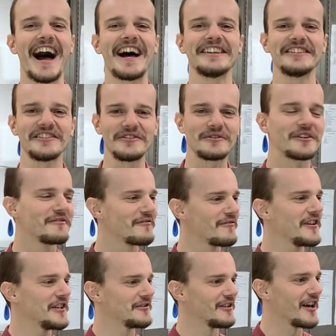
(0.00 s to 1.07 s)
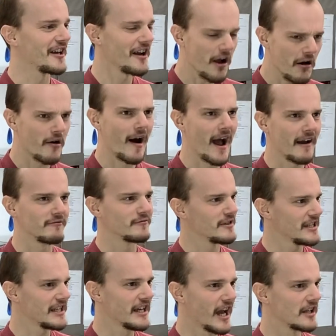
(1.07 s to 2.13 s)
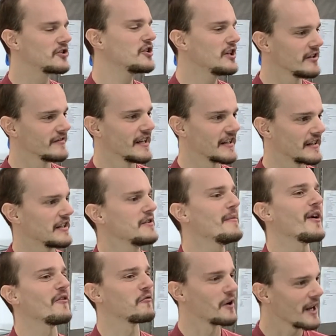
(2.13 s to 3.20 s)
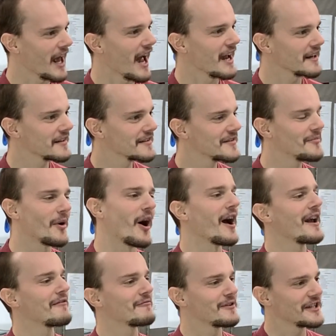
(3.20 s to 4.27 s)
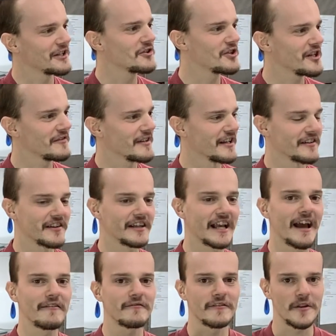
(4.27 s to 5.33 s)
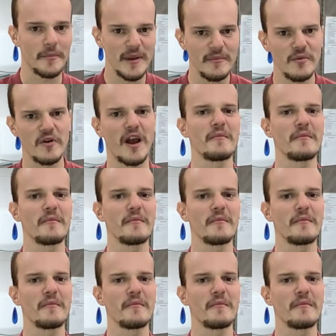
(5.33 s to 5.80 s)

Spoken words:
and you can feel like, oh, I haven't really achieved anything. You might have relaxed, but I haven't really achieved anything. And for the people